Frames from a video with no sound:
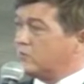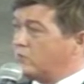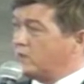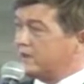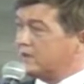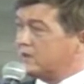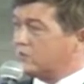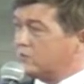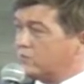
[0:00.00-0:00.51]
that
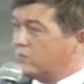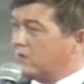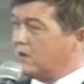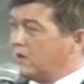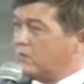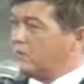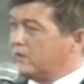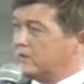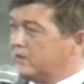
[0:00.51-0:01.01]
we can
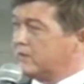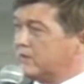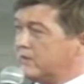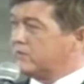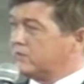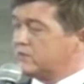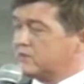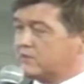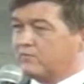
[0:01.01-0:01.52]
grow in an
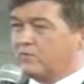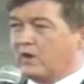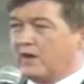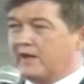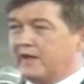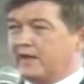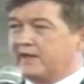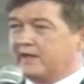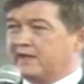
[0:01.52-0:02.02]
inclusive
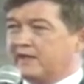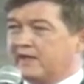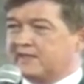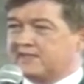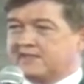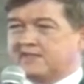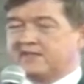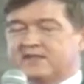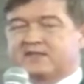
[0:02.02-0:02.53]
way
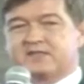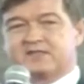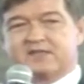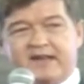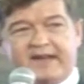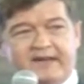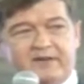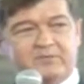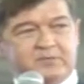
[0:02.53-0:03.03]
at 6
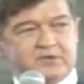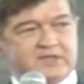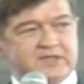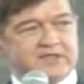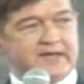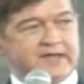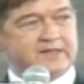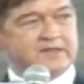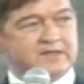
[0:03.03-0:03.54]
to
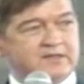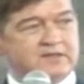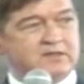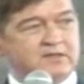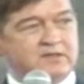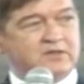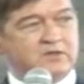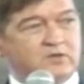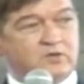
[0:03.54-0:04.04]

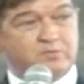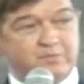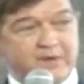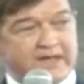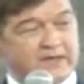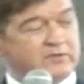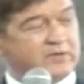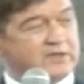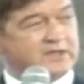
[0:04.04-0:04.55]
8%, or
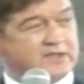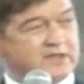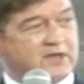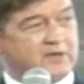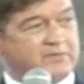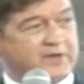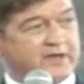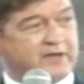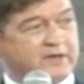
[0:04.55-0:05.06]
better in
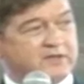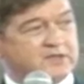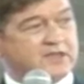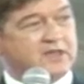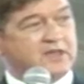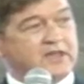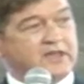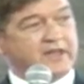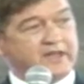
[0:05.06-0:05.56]
some
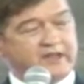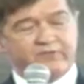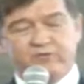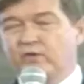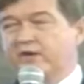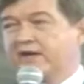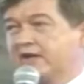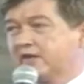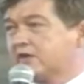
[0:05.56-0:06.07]
years,
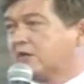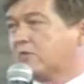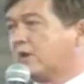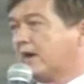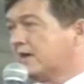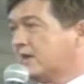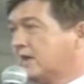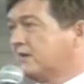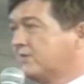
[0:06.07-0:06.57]
if we get the
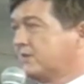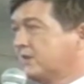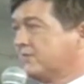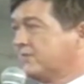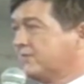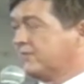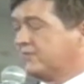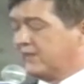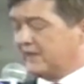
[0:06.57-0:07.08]
right level
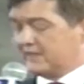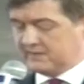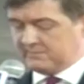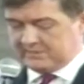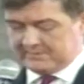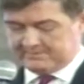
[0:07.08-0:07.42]
of